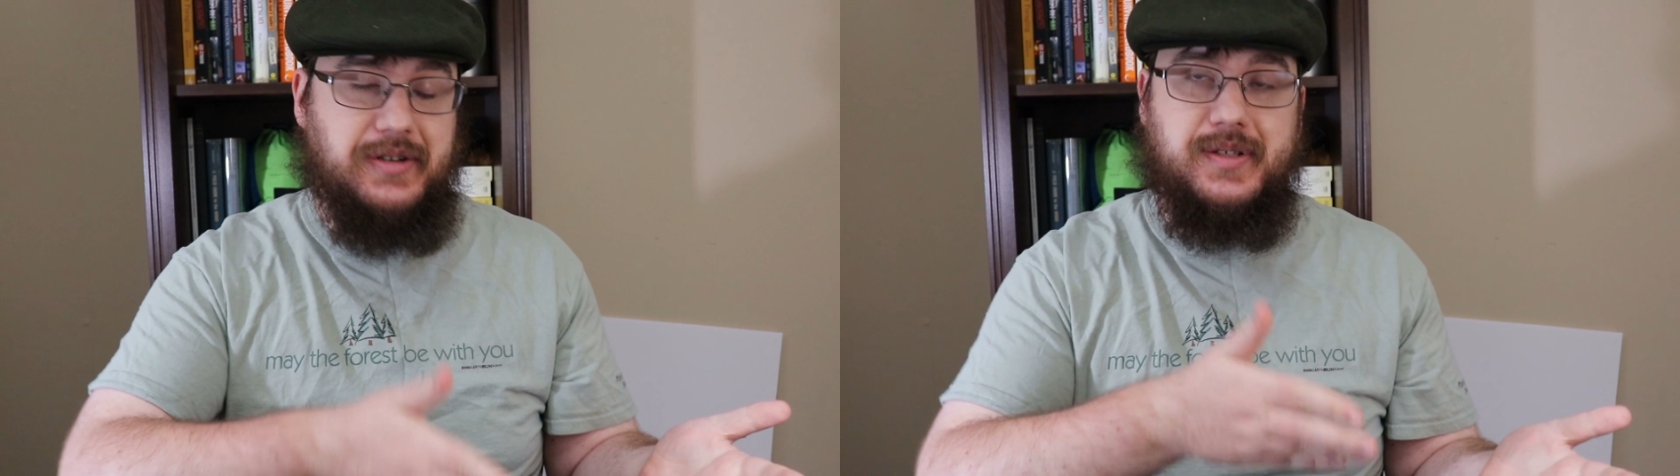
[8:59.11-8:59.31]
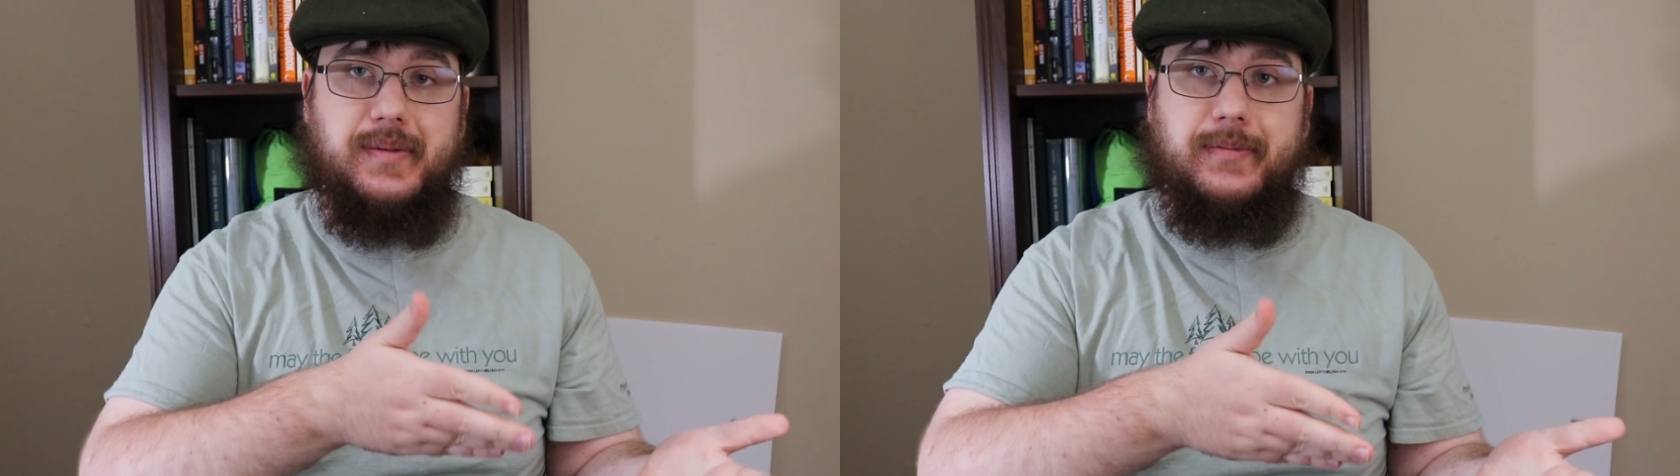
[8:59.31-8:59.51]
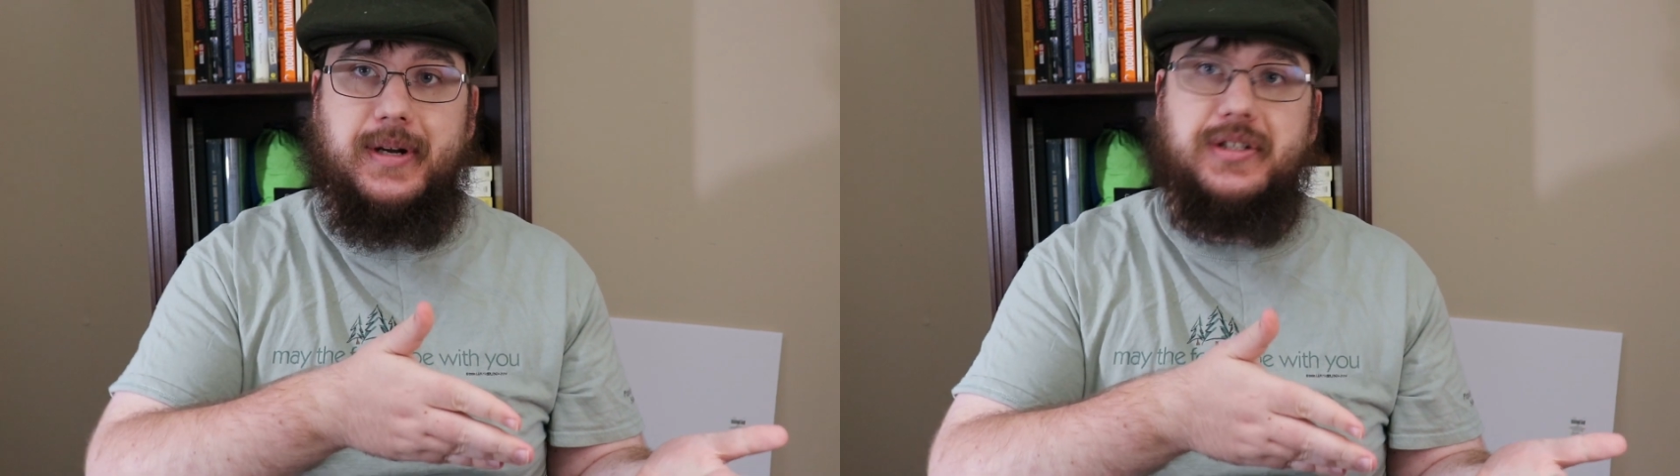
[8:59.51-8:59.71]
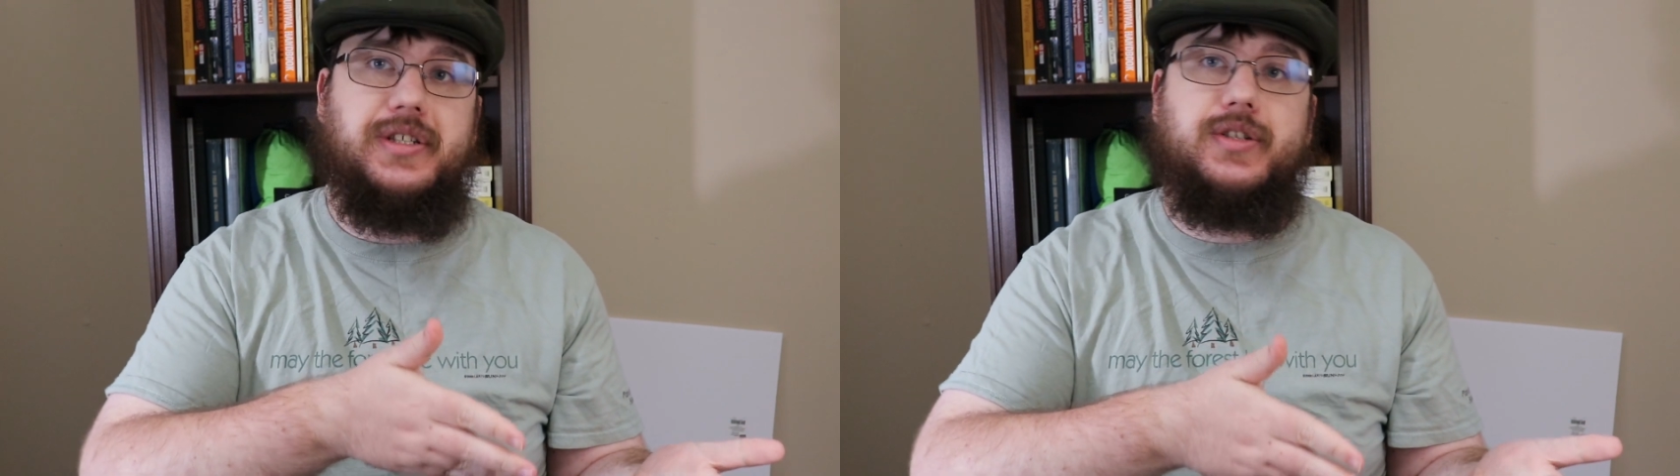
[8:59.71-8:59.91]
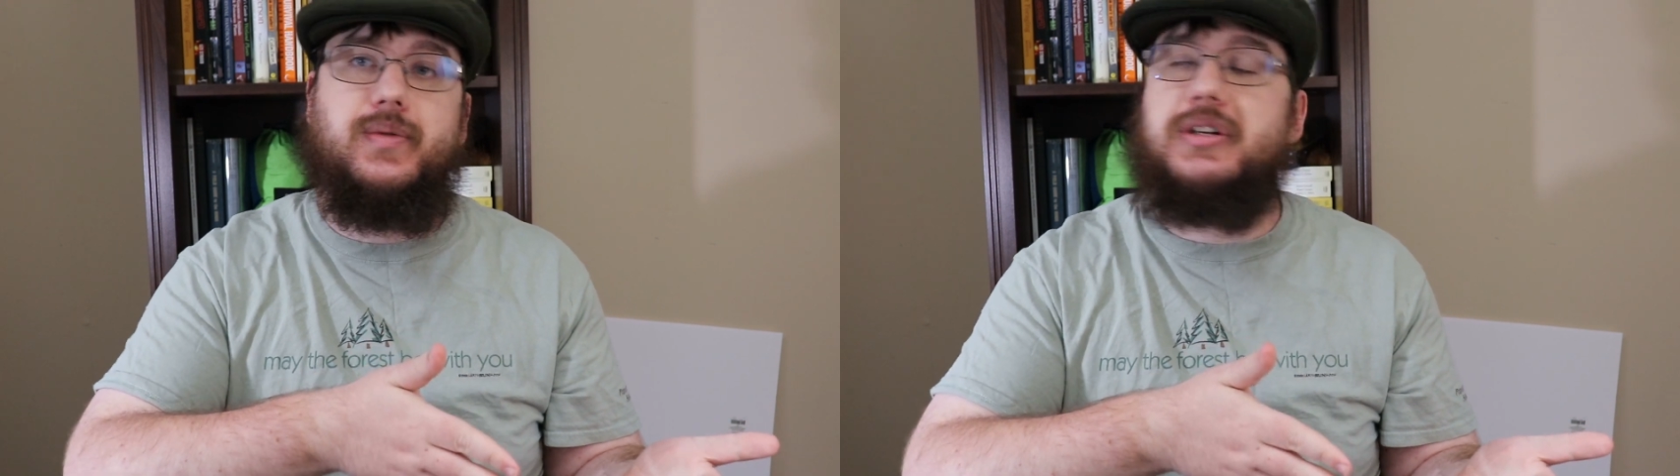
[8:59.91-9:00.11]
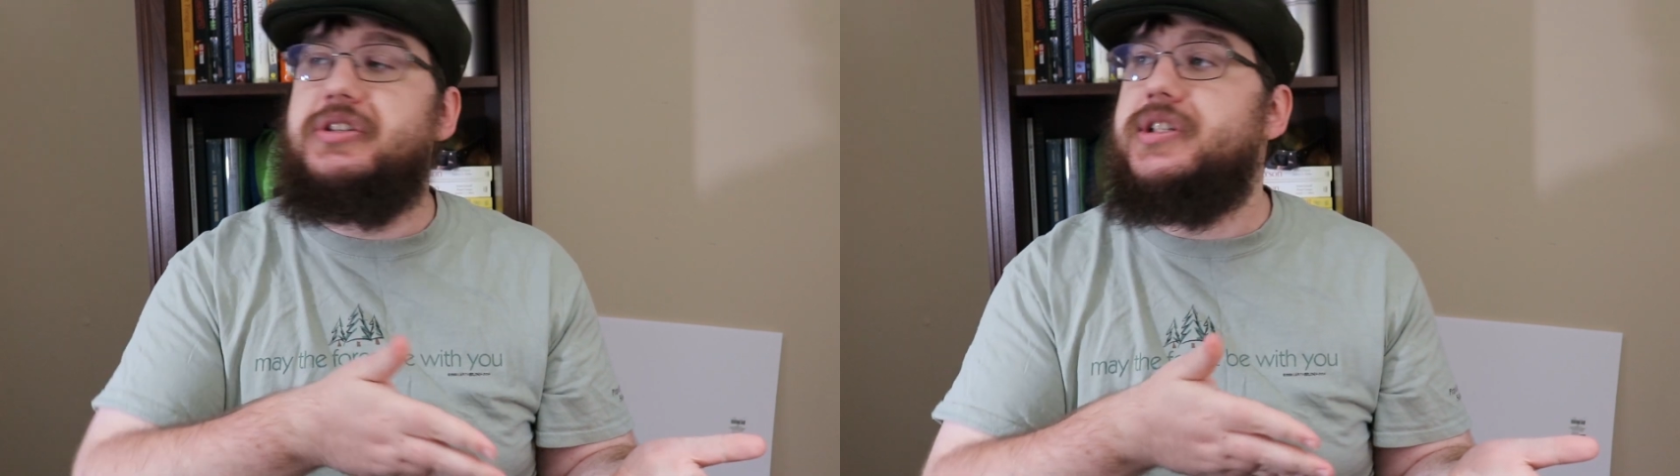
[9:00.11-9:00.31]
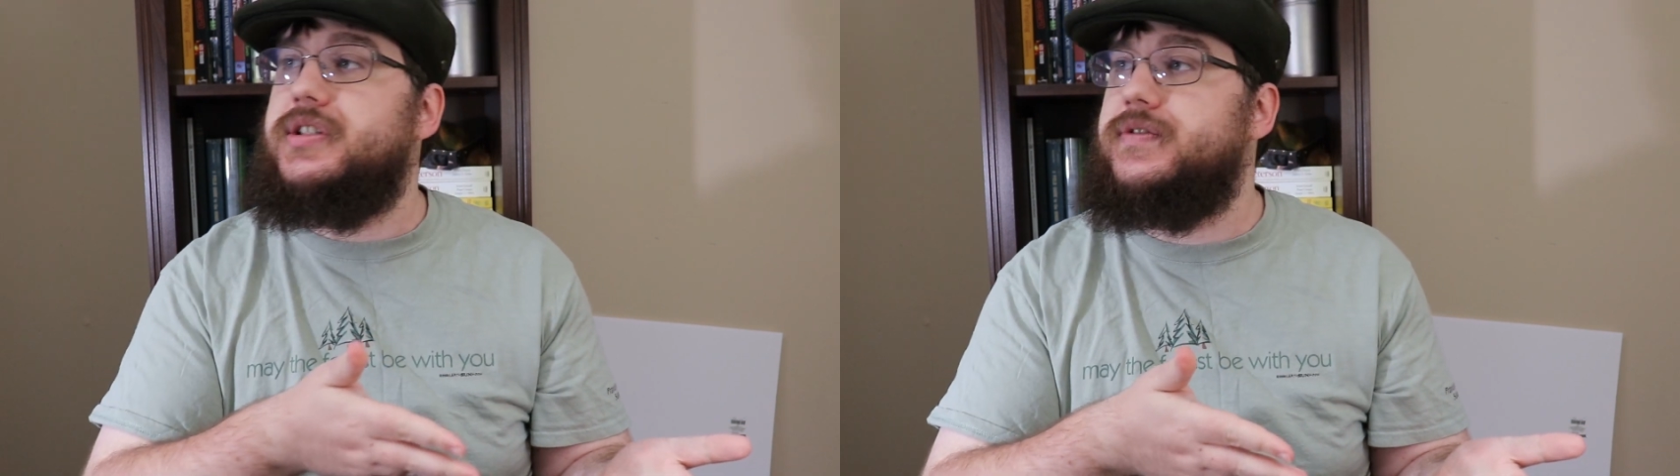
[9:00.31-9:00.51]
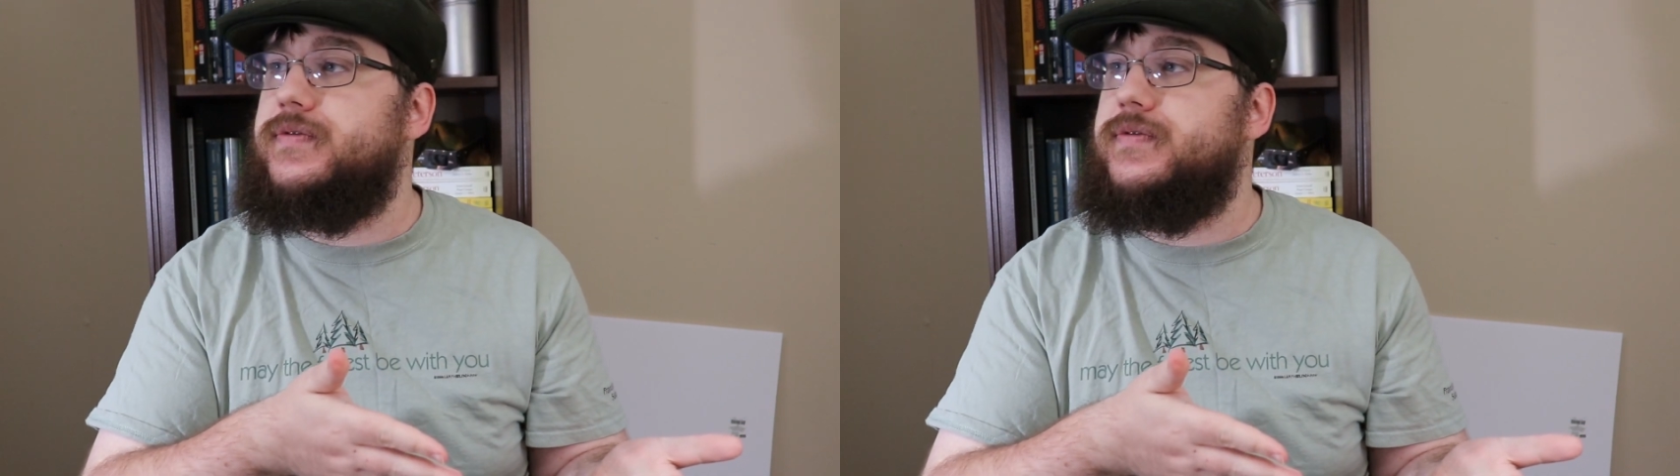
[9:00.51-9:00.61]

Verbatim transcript: I know some of the better situations